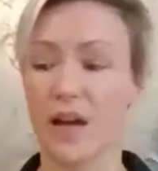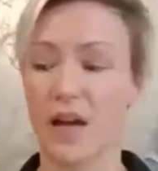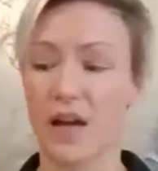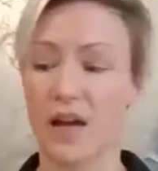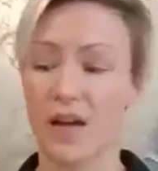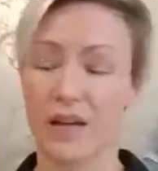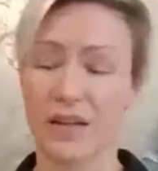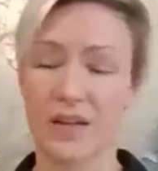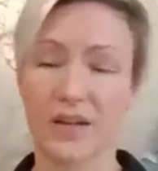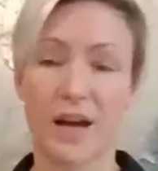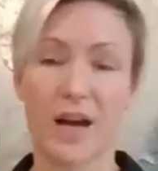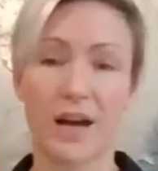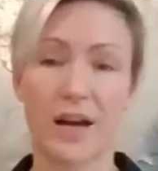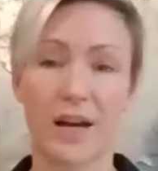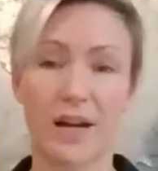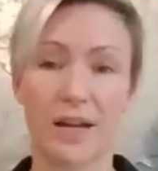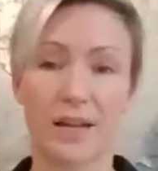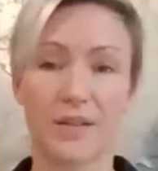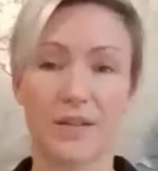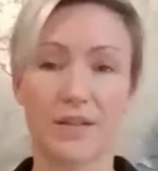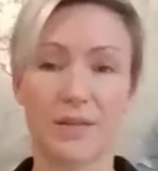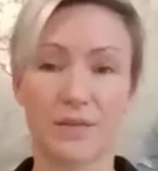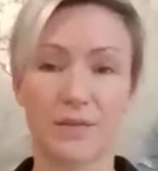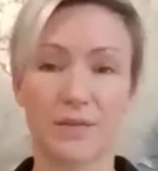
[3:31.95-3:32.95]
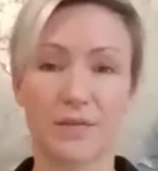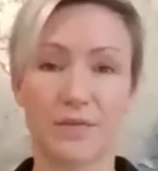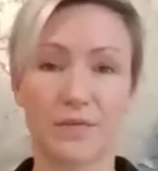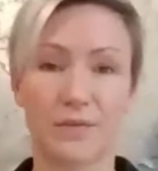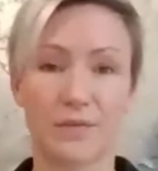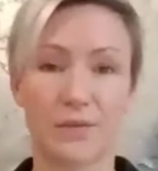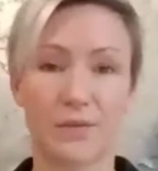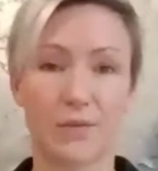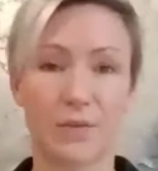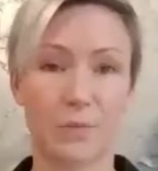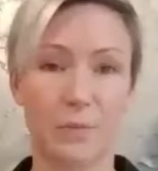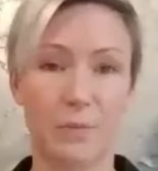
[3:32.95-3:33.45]
a guide
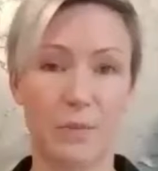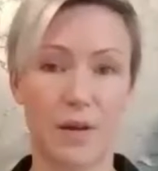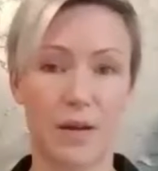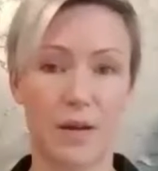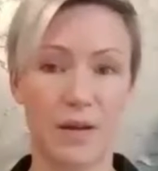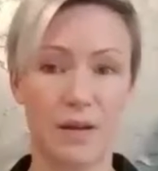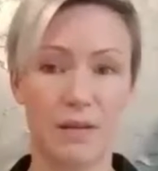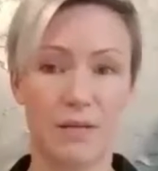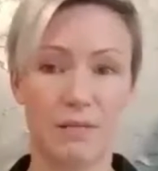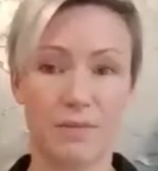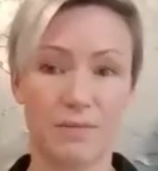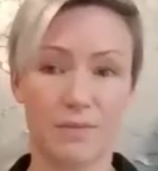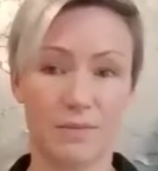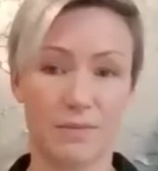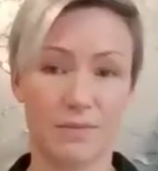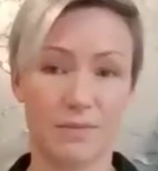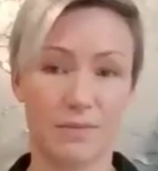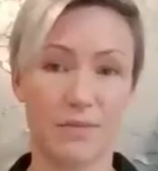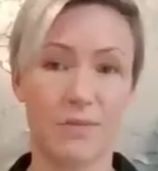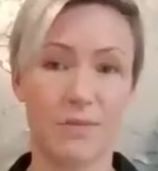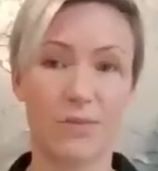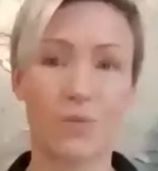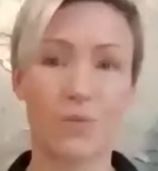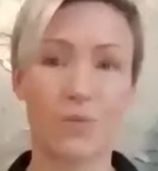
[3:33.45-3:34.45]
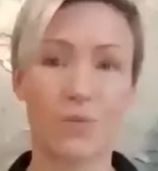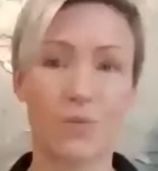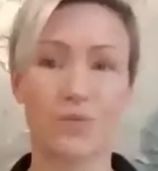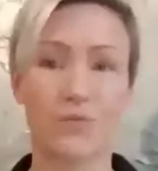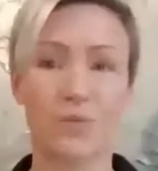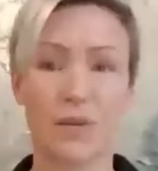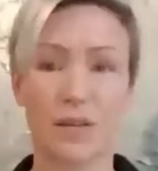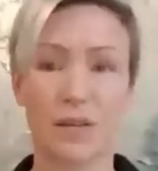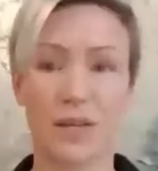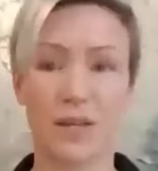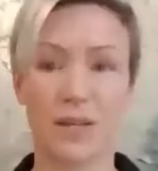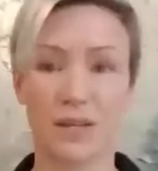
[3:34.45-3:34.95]
would be once a
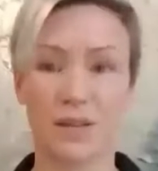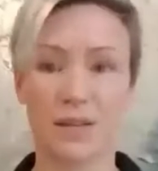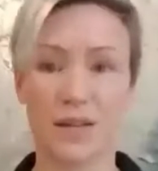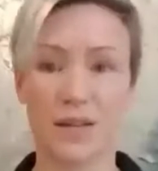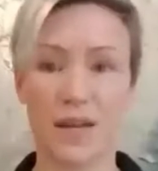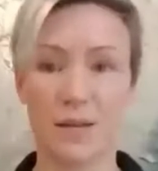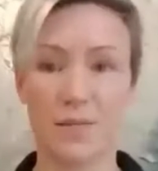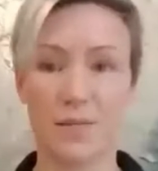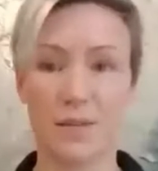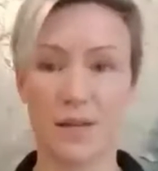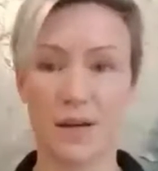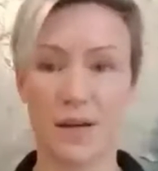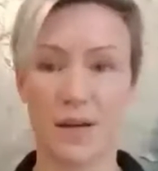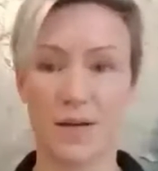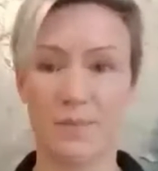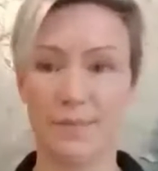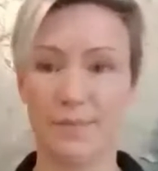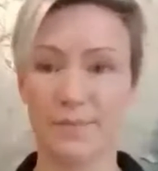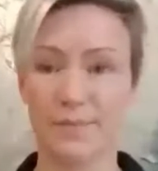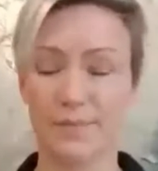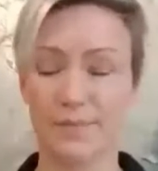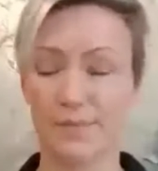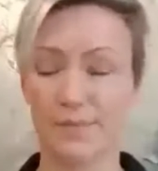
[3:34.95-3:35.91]
week at the same time.